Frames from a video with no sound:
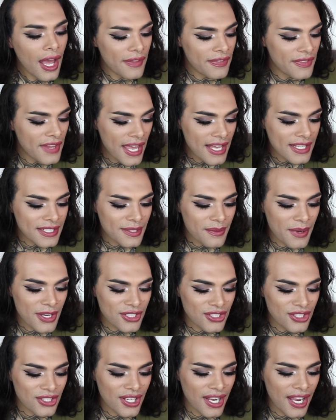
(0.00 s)
Next
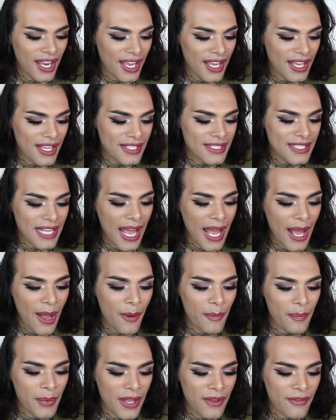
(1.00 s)
question is,
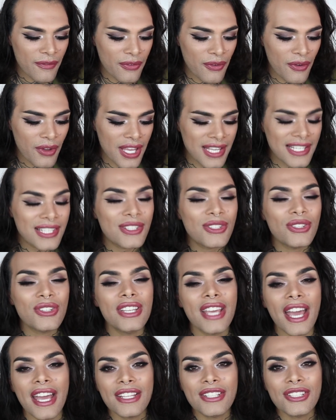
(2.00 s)
how painful is to
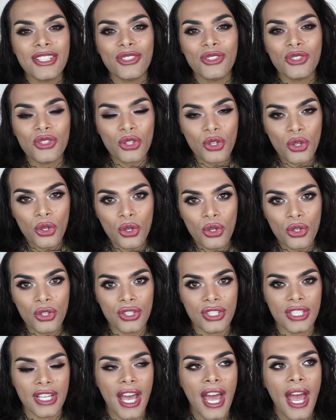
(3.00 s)
get
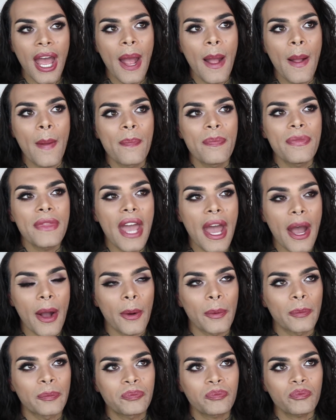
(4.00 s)
tattooed?
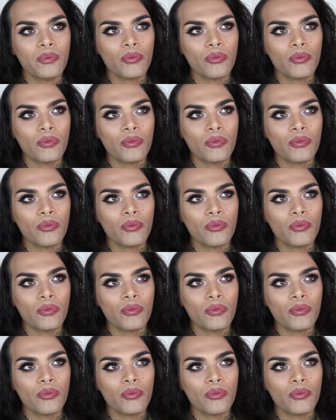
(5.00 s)
Now,